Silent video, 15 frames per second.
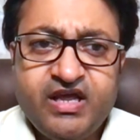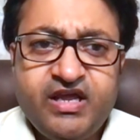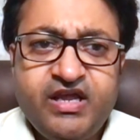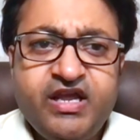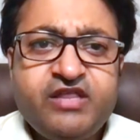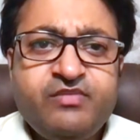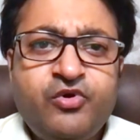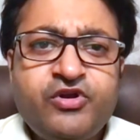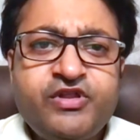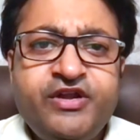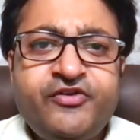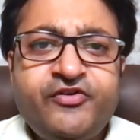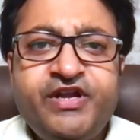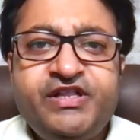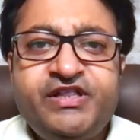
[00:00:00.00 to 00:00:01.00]
He has more
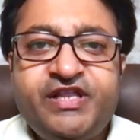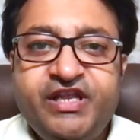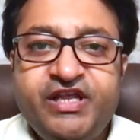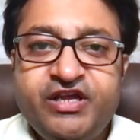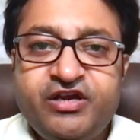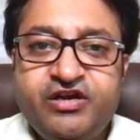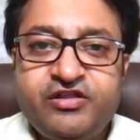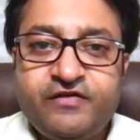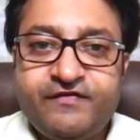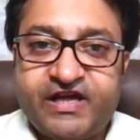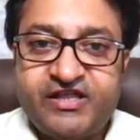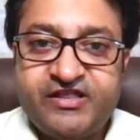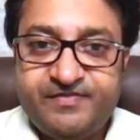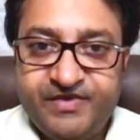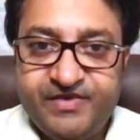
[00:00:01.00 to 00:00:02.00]
than 23 years of
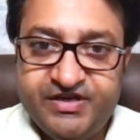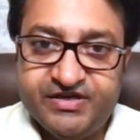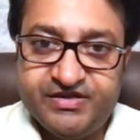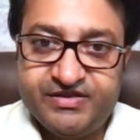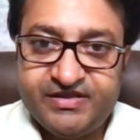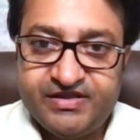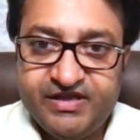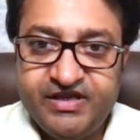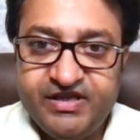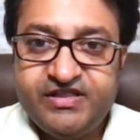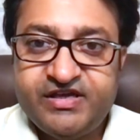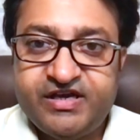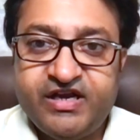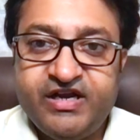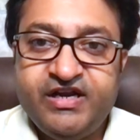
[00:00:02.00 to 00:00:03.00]
experience. He
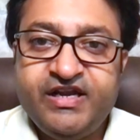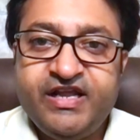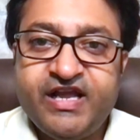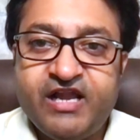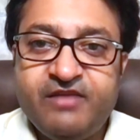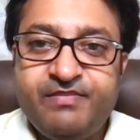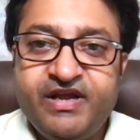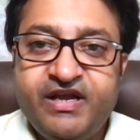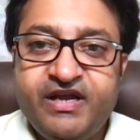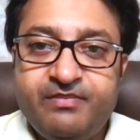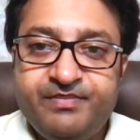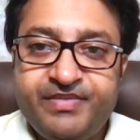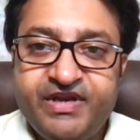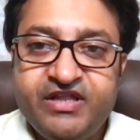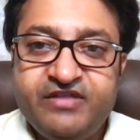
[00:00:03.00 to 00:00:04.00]
is currently helping
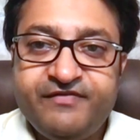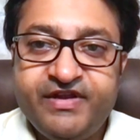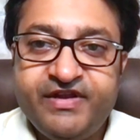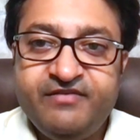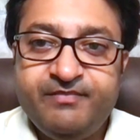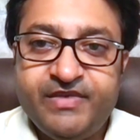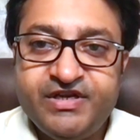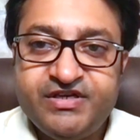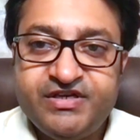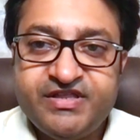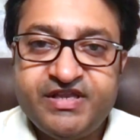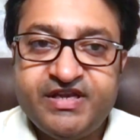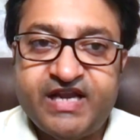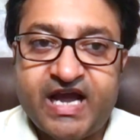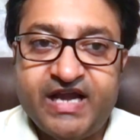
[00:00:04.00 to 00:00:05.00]
companies win
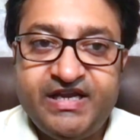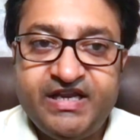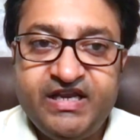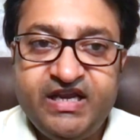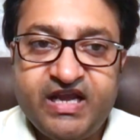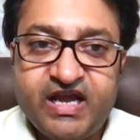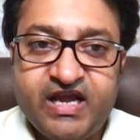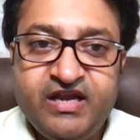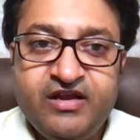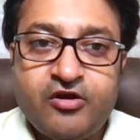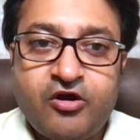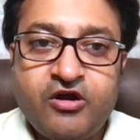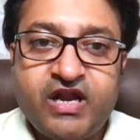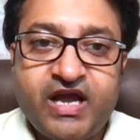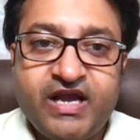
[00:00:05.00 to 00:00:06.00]
business in IT and
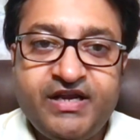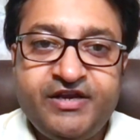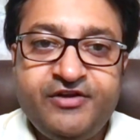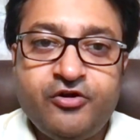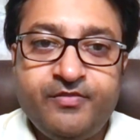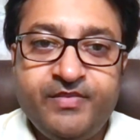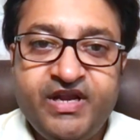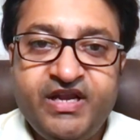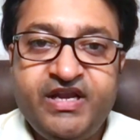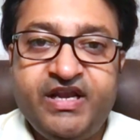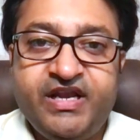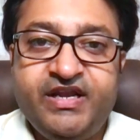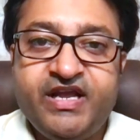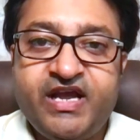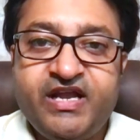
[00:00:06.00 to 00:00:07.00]
non-IT domain in
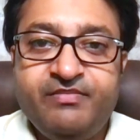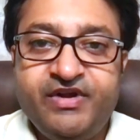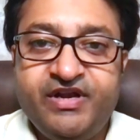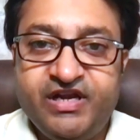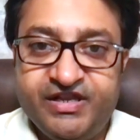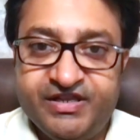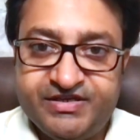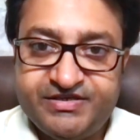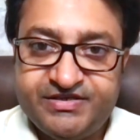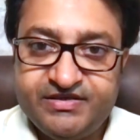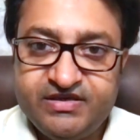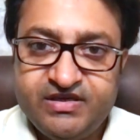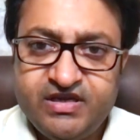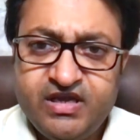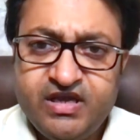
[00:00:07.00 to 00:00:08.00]
India and Middle
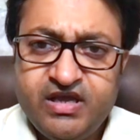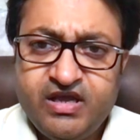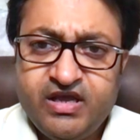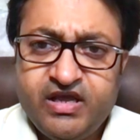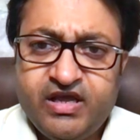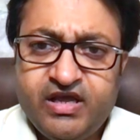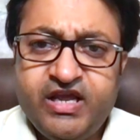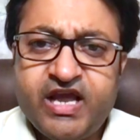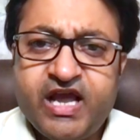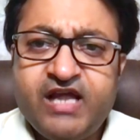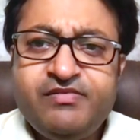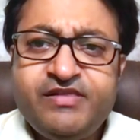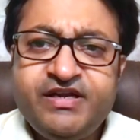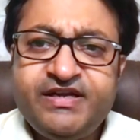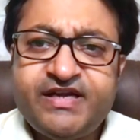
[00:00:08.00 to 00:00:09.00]
East. He
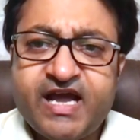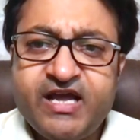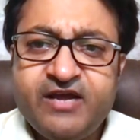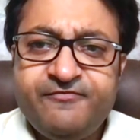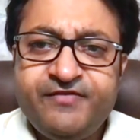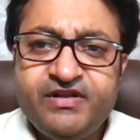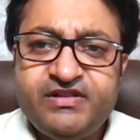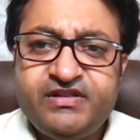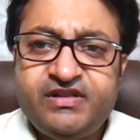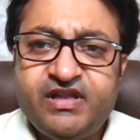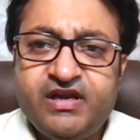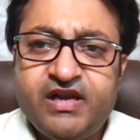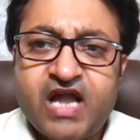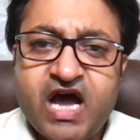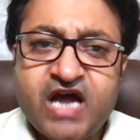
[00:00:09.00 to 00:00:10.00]
helps in tie-up with
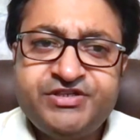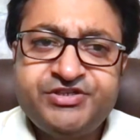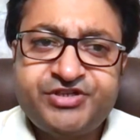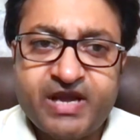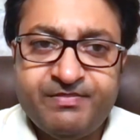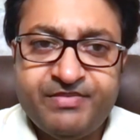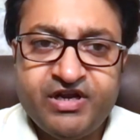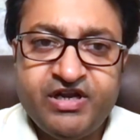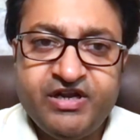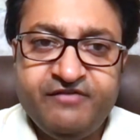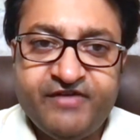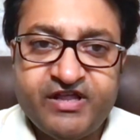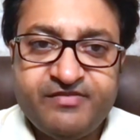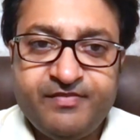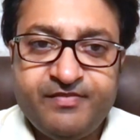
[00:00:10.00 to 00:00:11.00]
large capital
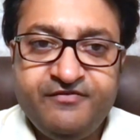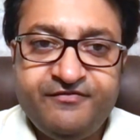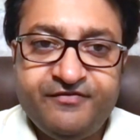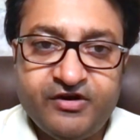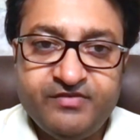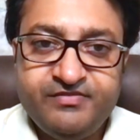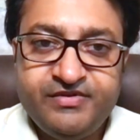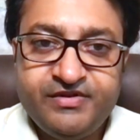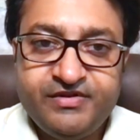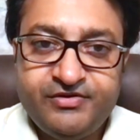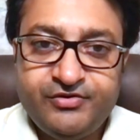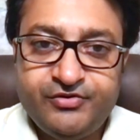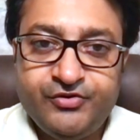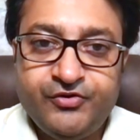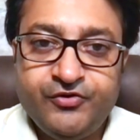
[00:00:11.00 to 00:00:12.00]
investment firms
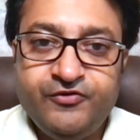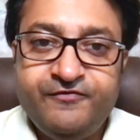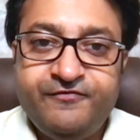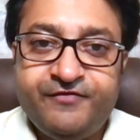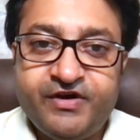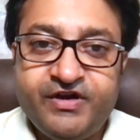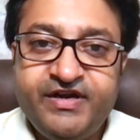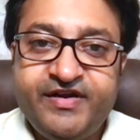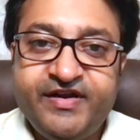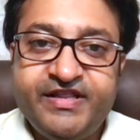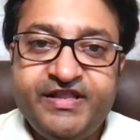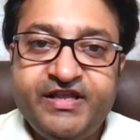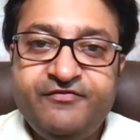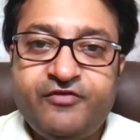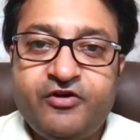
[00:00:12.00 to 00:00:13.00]
to do
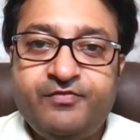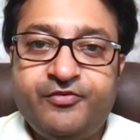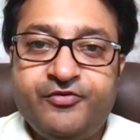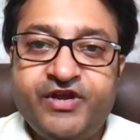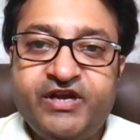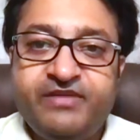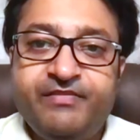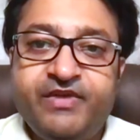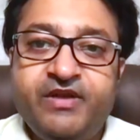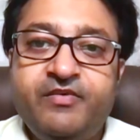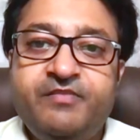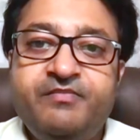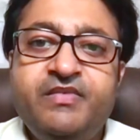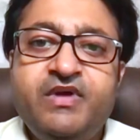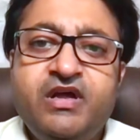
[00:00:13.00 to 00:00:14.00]
fundraising for project
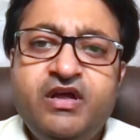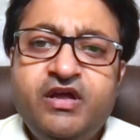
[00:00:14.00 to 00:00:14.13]
minimum